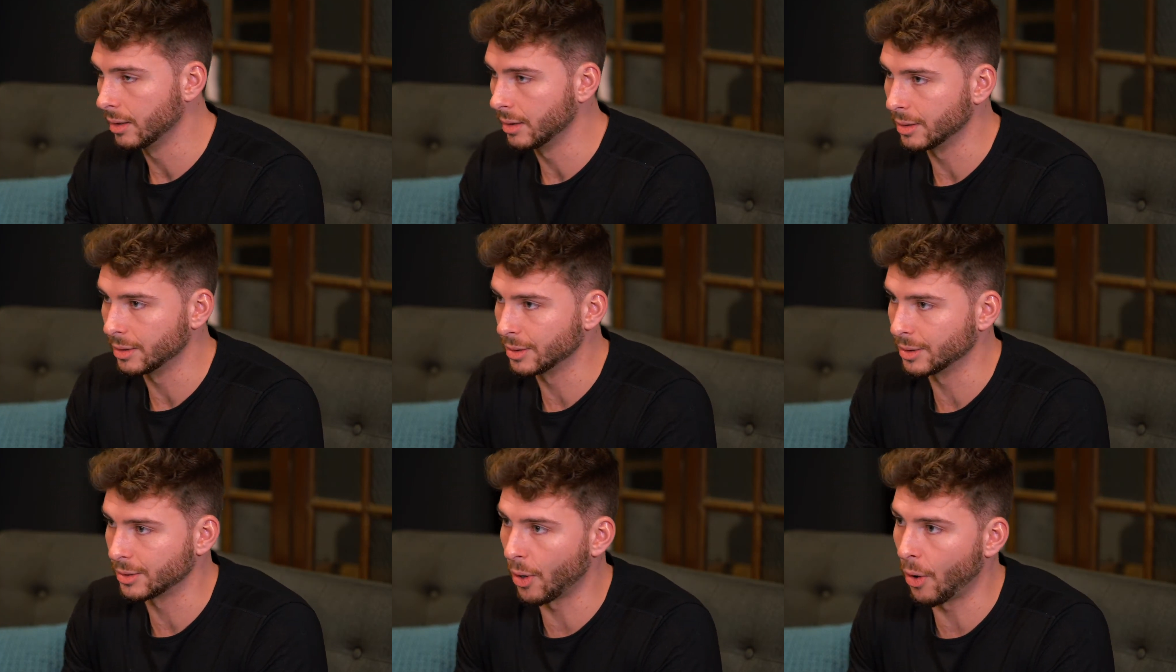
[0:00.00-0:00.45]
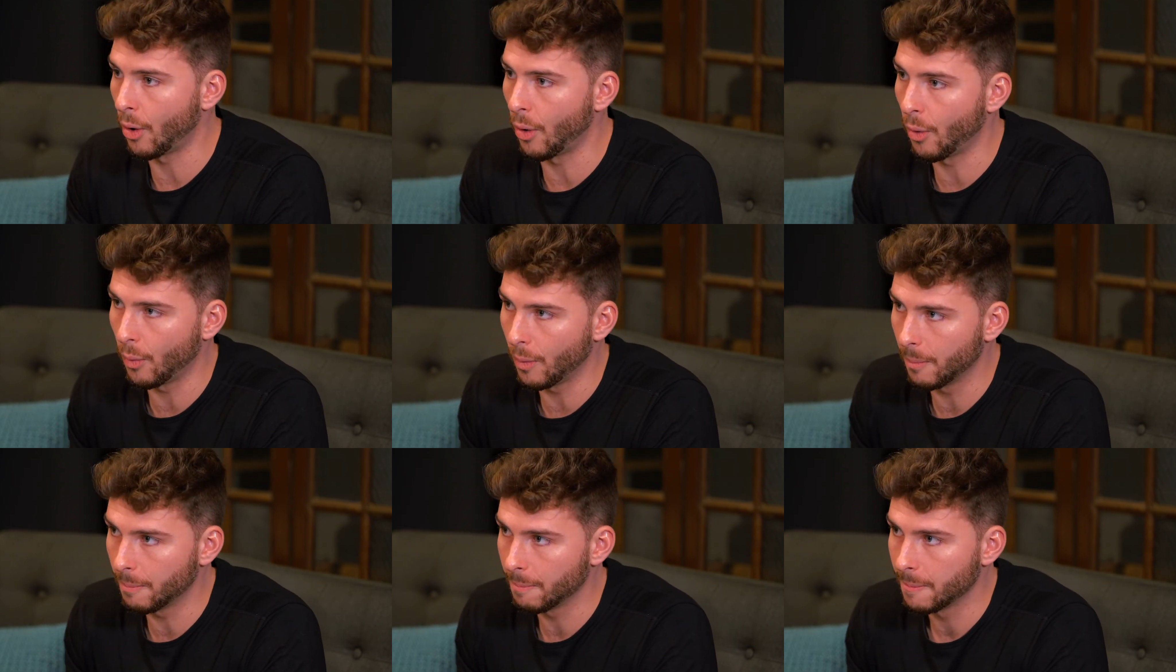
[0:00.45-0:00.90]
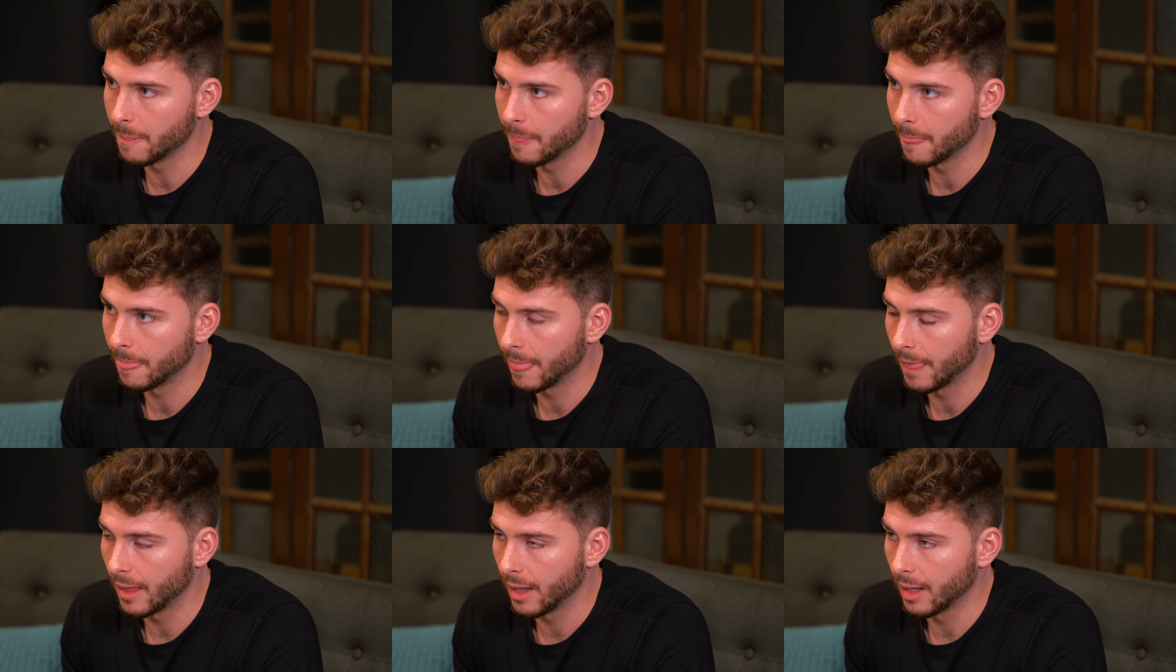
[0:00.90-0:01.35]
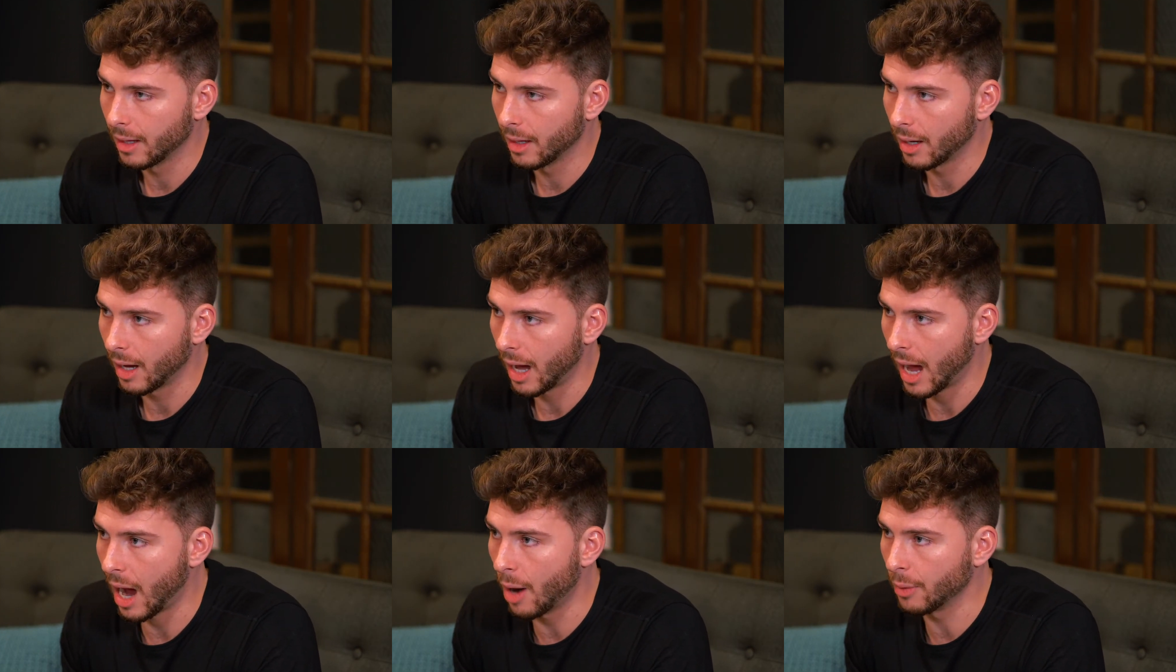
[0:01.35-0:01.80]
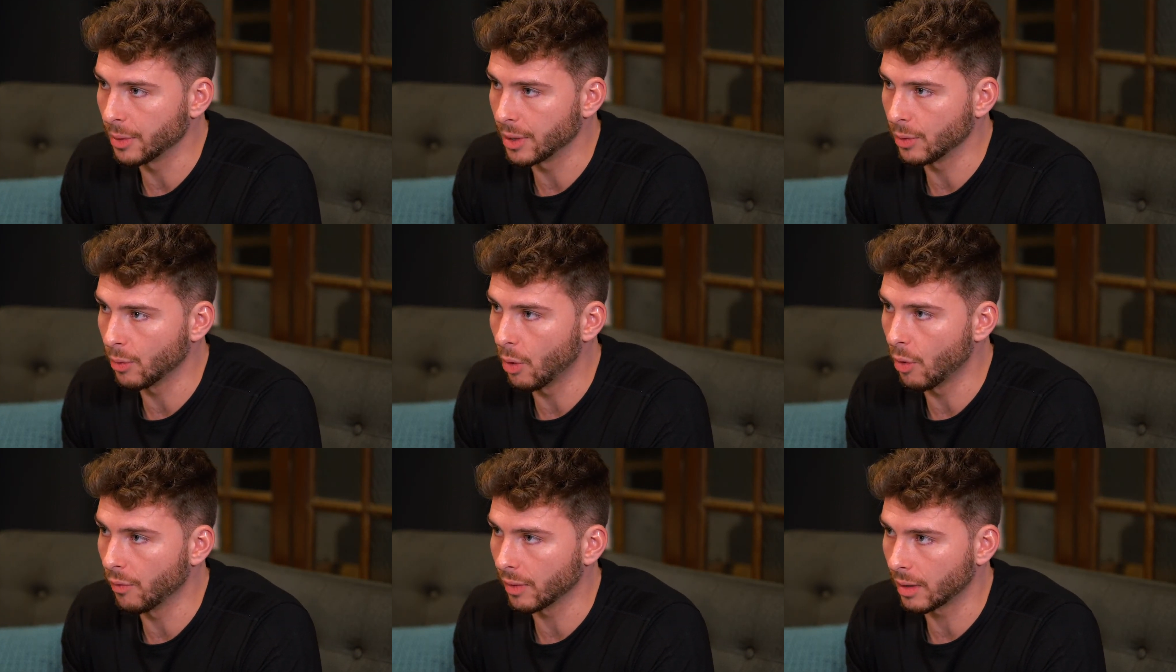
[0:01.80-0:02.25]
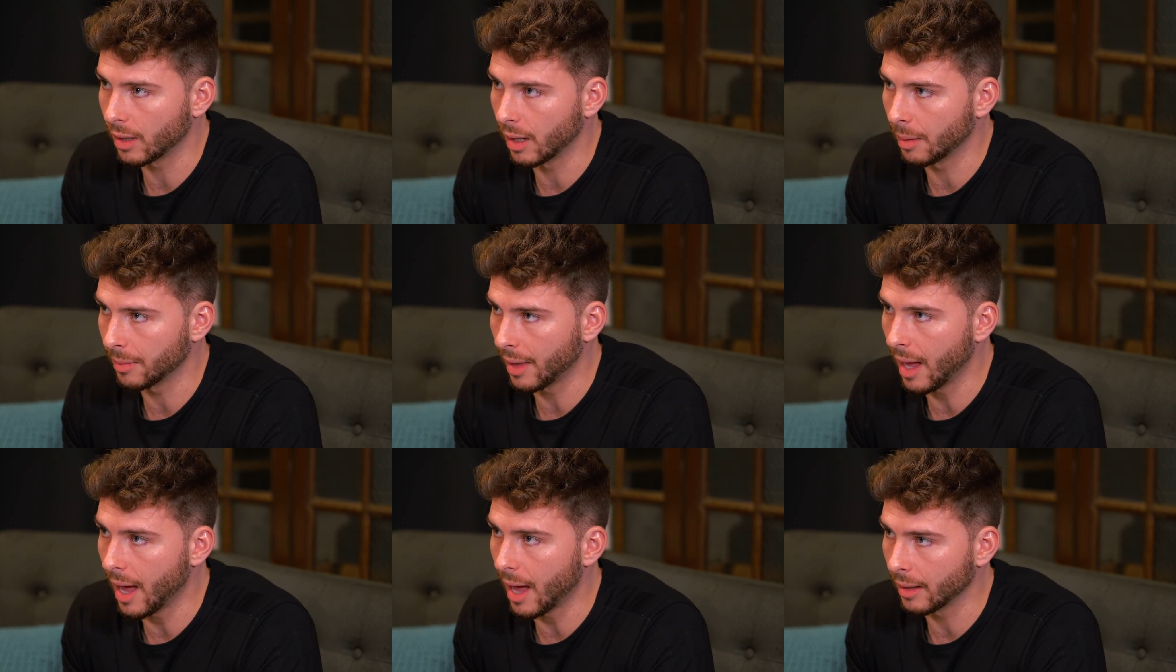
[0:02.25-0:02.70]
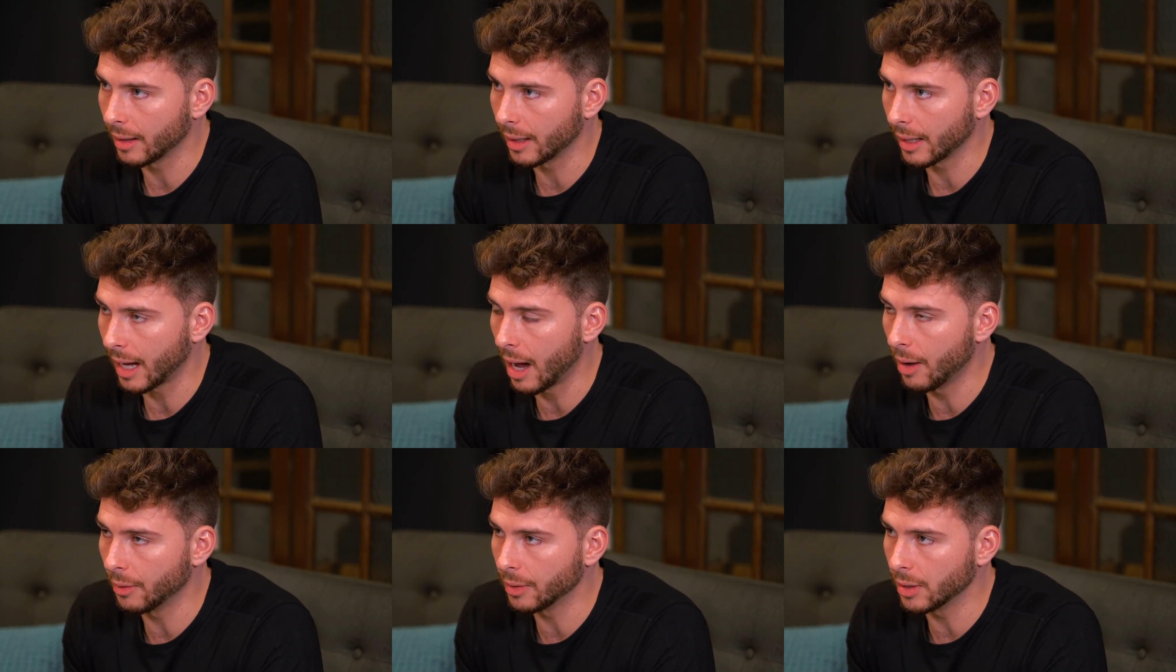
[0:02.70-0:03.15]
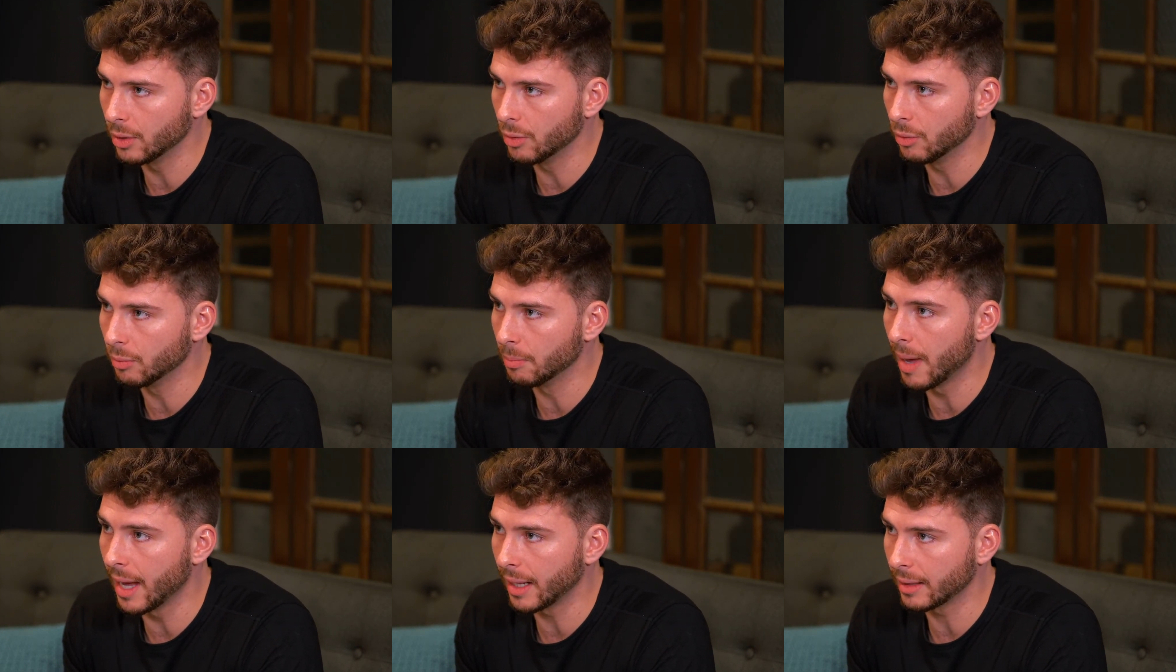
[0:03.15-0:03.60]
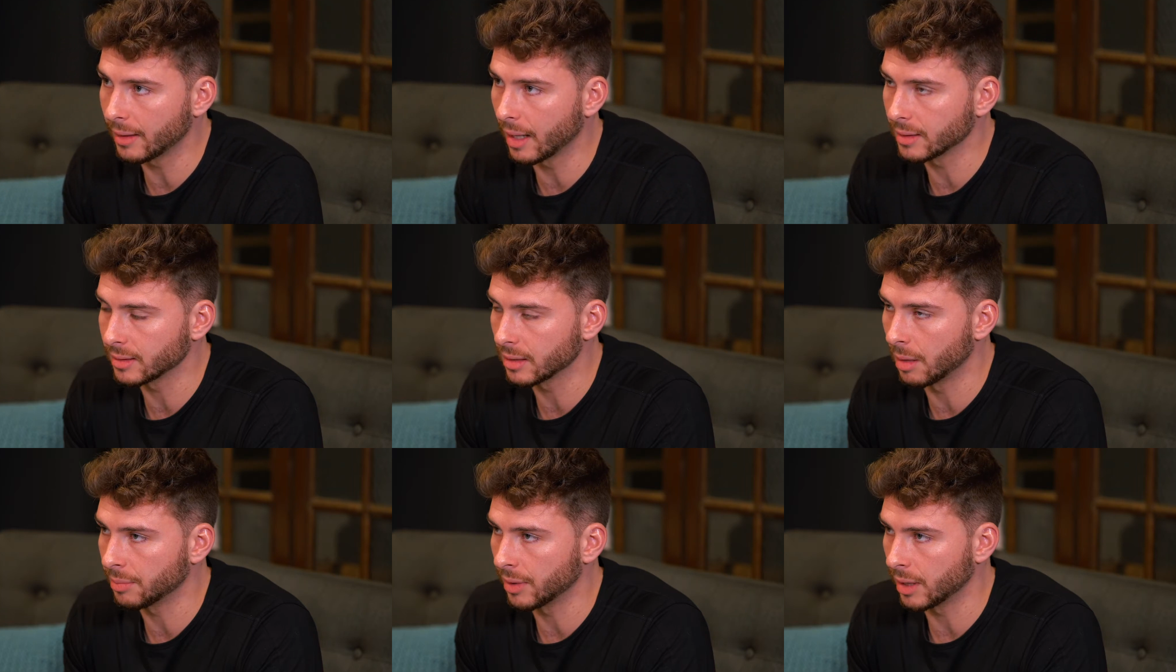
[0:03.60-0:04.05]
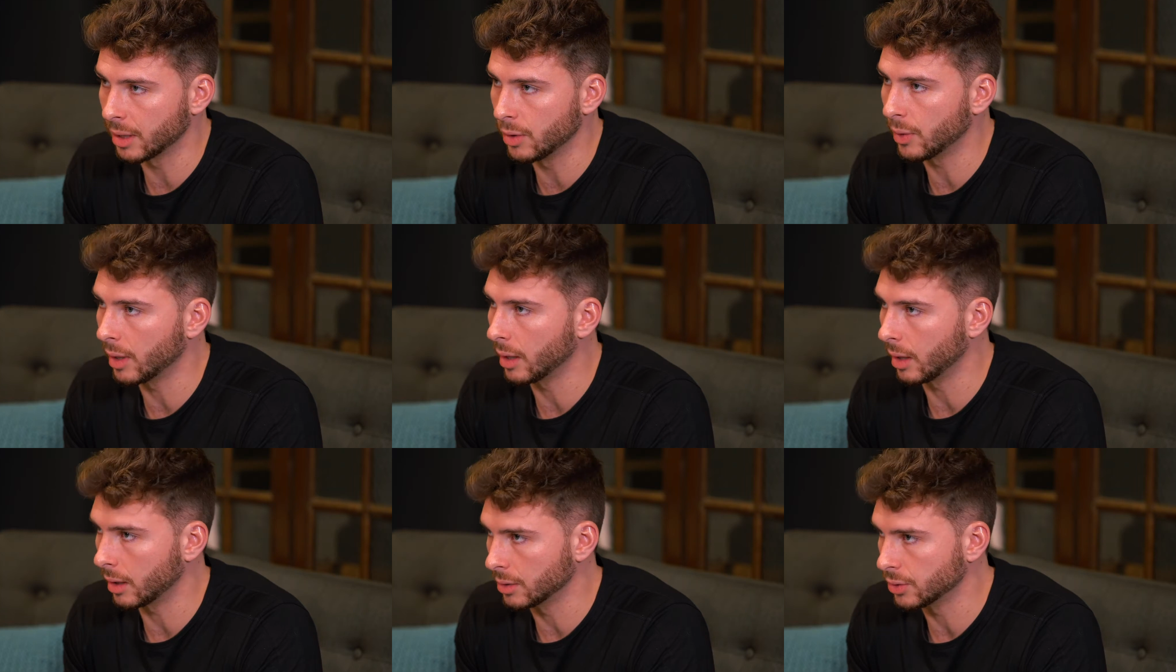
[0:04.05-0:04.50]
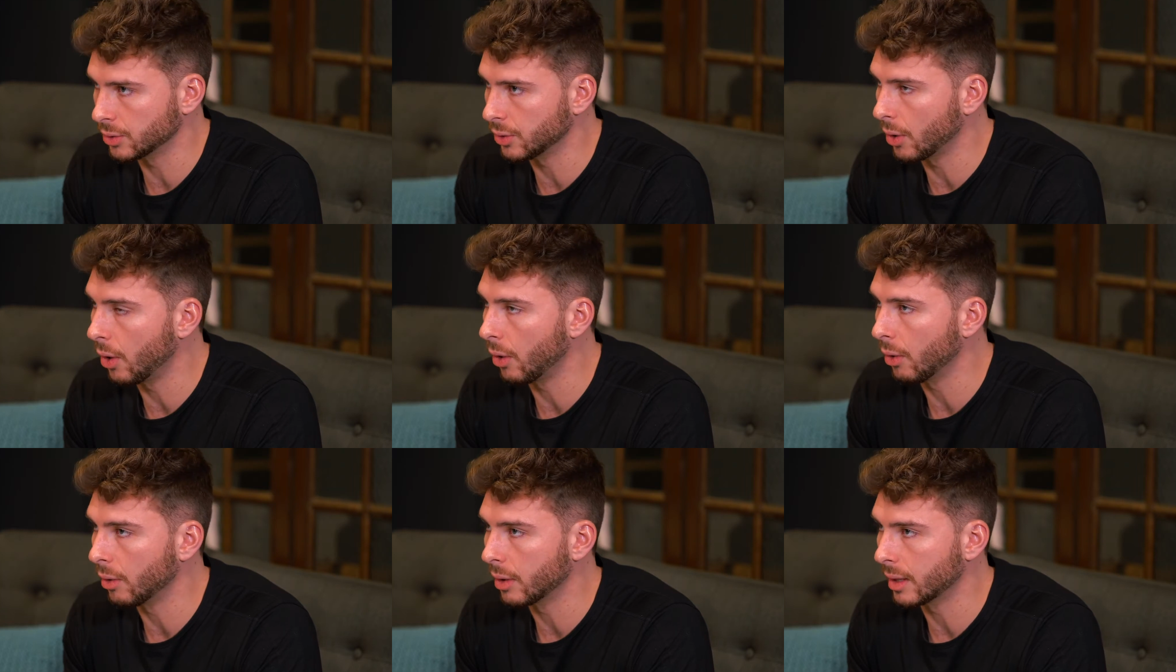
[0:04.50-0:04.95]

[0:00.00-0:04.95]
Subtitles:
So how do you overcome that? Like, how do you make that something you can control?